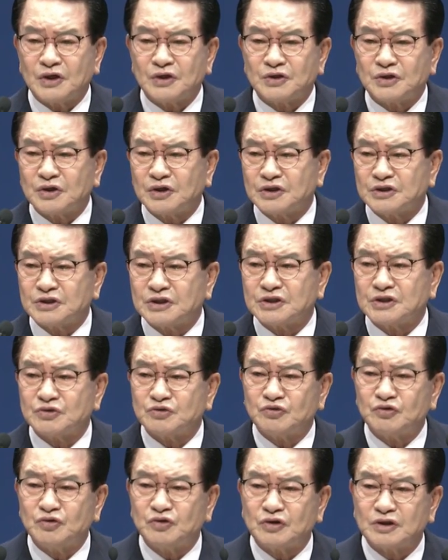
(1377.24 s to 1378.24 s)
And you
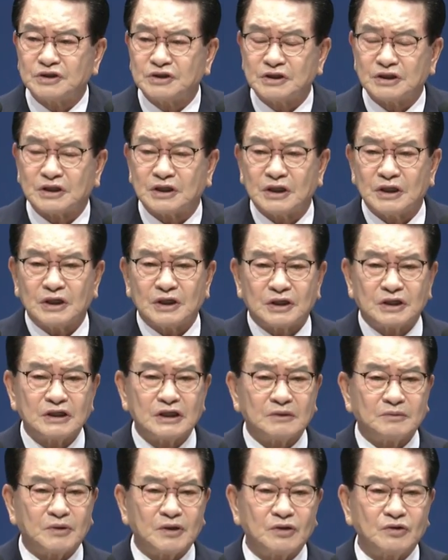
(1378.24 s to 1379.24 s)
compare, have thoughts
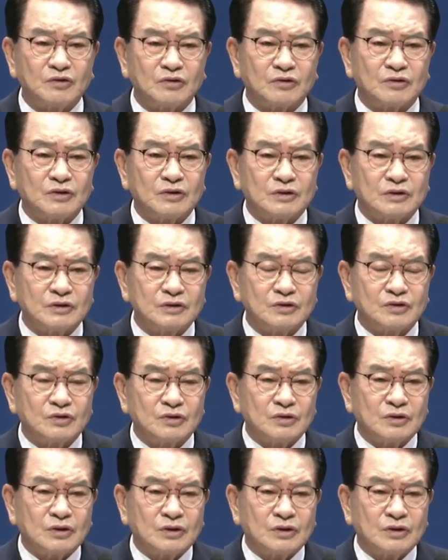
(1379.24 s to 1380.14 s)
of inferiority,